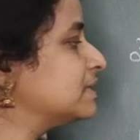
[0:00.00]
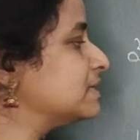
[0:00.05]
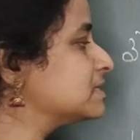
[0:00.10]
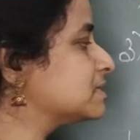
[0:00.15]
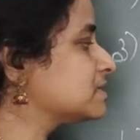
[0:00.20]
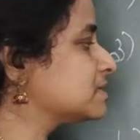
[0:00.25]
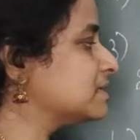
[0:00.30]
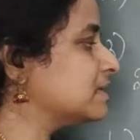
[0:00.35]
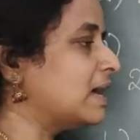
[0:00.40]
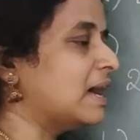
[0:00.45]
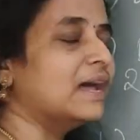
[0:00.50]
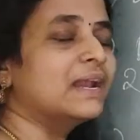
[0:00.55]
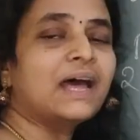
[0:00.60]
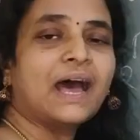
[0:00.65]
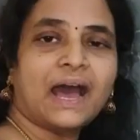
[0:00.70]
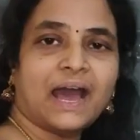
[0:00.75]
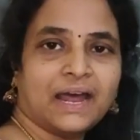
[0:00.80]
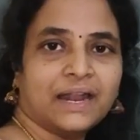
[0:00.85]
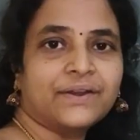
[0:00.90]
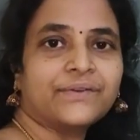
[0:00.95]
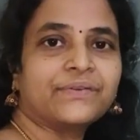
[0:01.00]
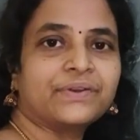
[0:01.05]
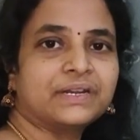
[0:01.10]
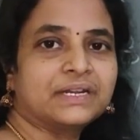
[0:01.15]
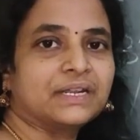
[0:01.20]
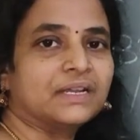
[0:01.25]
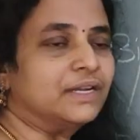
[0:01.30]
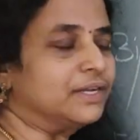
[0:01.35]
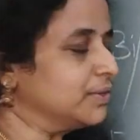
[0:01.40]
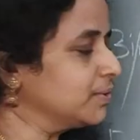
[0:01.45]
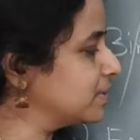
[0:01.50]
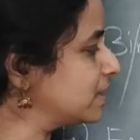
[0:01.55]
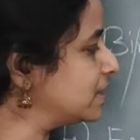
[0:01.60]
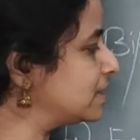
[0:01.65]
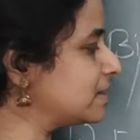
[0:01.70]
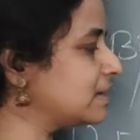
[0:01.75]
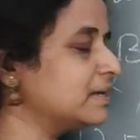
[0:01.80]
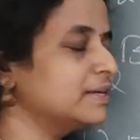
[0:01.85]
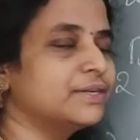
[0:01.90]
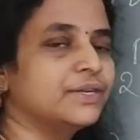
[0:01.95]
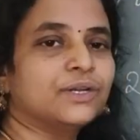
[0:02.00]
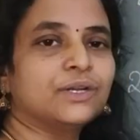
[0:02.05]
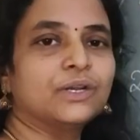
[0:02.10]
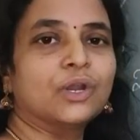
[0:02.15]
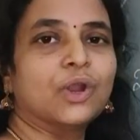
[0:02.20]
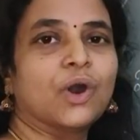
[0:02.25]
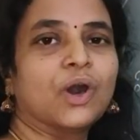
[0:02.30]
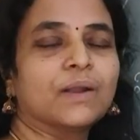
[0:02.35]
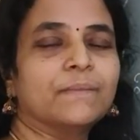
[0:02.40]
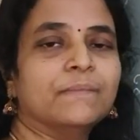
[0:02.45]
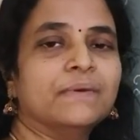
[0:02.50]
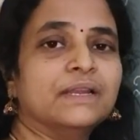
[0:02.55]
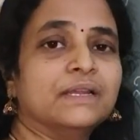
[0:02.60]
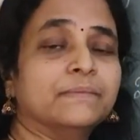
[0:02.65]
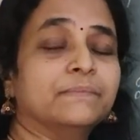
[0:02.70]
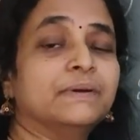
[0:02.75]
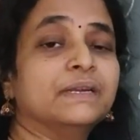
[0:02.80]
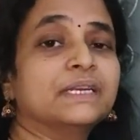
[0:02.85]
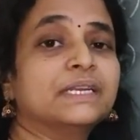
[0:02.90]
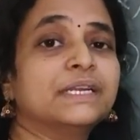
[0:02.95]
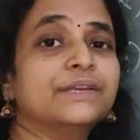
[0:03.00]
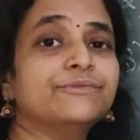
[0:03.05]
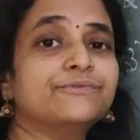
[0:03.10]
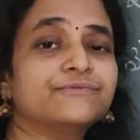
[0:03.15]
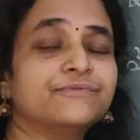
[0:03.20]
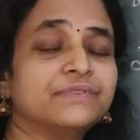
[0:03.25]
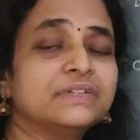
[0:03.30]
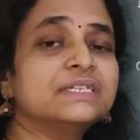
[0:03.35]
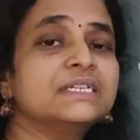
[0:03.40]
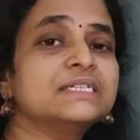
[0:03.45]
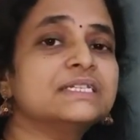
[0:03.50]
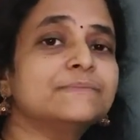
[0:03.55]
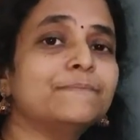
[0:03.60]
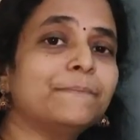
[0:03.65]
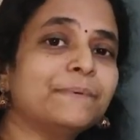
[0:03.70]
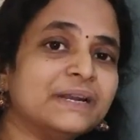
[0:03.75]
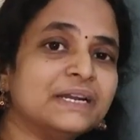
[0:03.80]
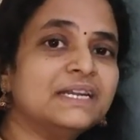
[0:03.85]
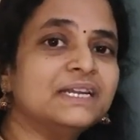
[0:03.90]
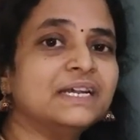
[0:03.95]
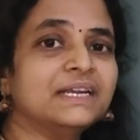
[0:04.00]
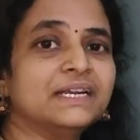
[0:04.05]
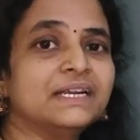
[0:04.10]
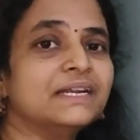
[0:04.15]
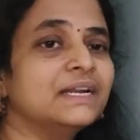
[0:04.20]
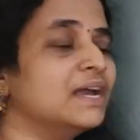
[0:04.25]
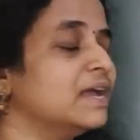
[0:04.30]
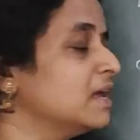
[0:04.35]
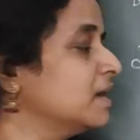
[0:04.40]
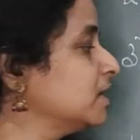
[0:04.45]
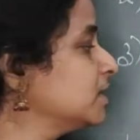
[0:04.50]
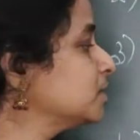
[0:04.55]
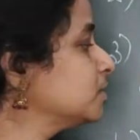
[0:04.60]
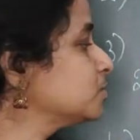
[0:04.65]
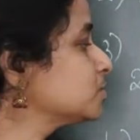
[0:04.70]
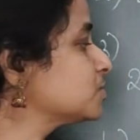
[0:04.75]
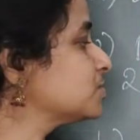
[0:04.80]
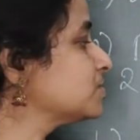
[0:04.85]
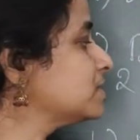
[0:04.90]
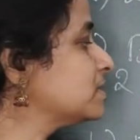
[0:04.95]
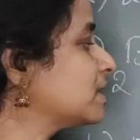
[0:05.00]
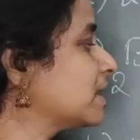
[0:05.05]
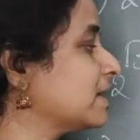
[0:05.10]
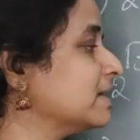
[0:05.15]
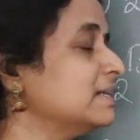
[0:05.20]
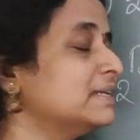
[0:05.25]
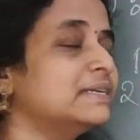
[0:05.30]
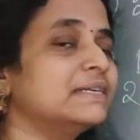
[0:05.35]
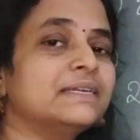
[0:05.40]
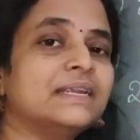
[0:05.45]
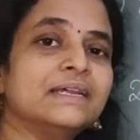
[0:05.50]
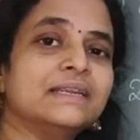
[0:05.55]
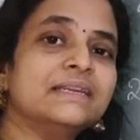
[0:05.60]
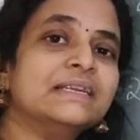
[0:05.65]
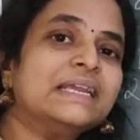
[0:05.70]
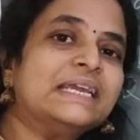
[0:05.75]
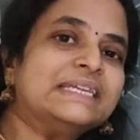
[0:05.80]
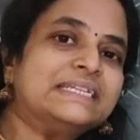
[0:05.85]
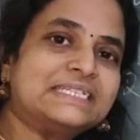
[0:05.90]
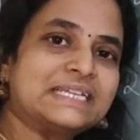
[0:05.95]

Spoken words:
it is handwritten, you can write it normally. But if it is printed, you should write it in